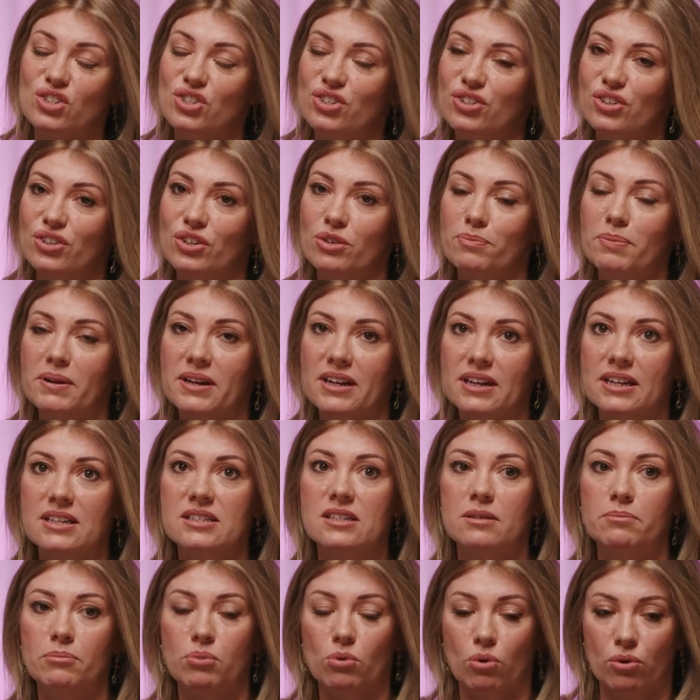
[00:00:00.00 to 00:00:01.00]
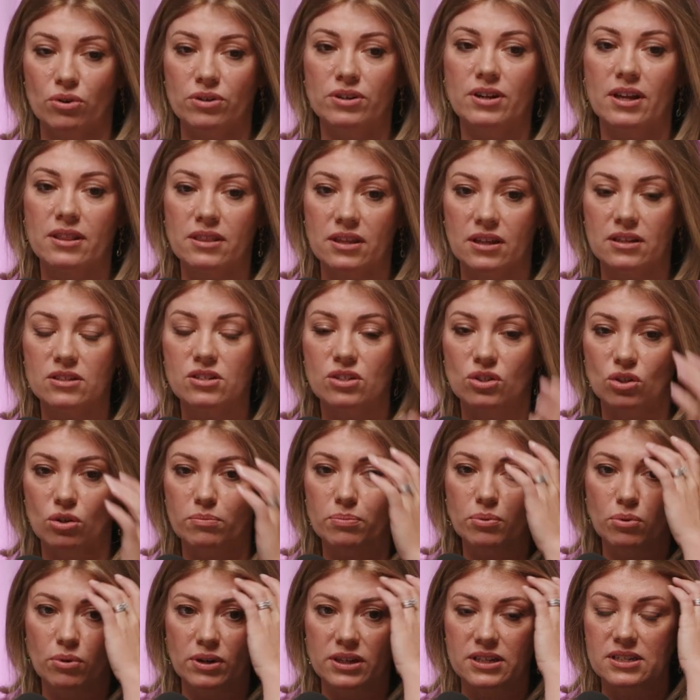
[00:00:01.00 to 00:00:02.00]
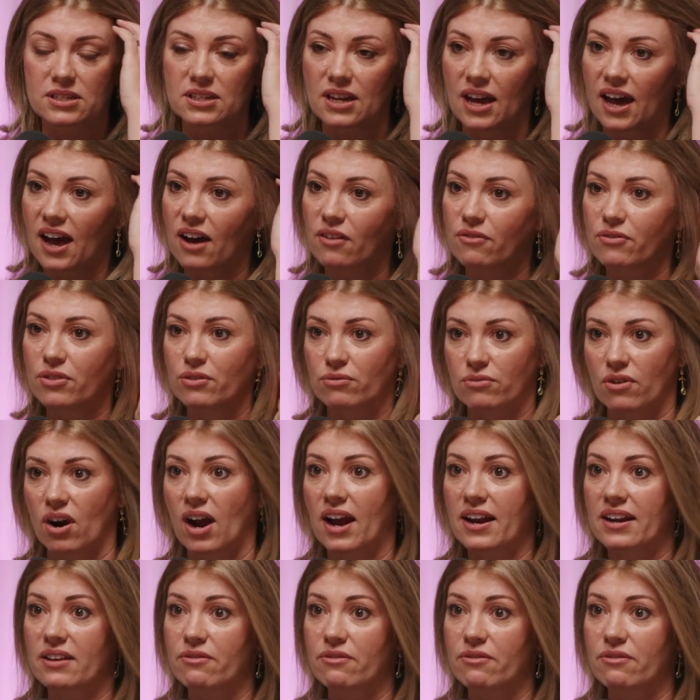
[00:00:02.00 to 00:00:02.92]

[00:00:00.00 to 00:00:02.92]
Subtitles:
true. But it is important, I think, to your point, to have the right